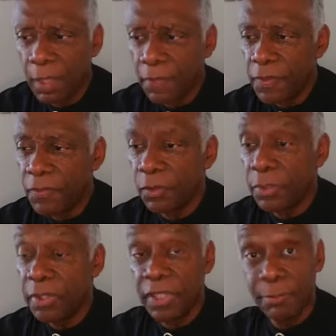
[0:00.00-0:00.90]
Then the
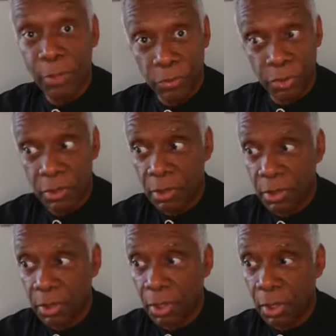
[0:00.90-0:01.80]
Lord said to Moses,
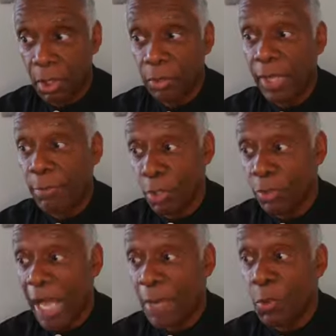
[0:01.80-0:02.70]
okay,
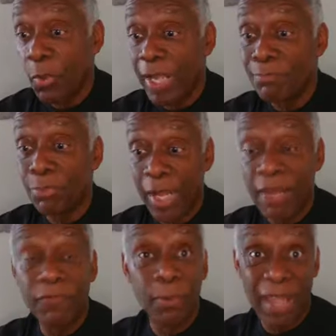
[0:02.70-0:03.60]
behold, I will rain
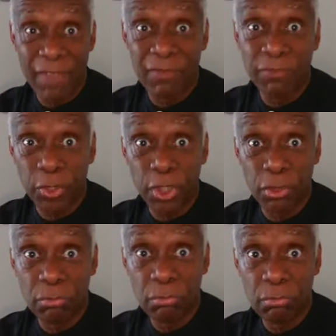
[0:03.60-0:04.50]
bread from heaven for you.
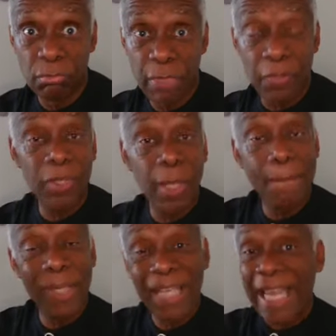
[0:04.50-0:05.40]
Now they're
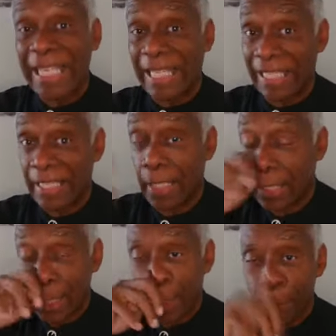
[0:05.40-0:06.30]
complaining.
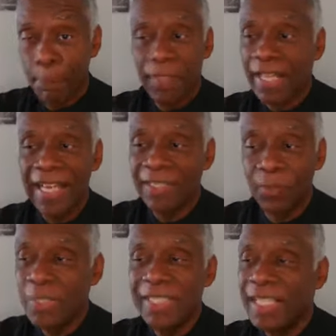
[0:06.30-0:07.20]
God
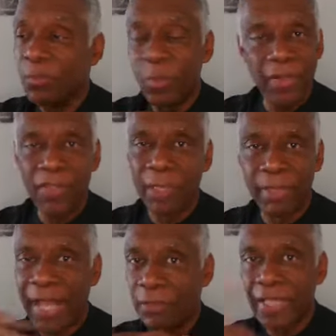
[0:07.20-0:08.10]
wants to get rid of the
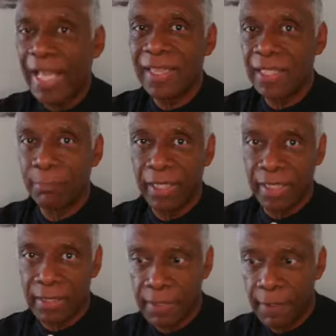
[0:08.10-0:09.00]
complaint. I don't like the complaints.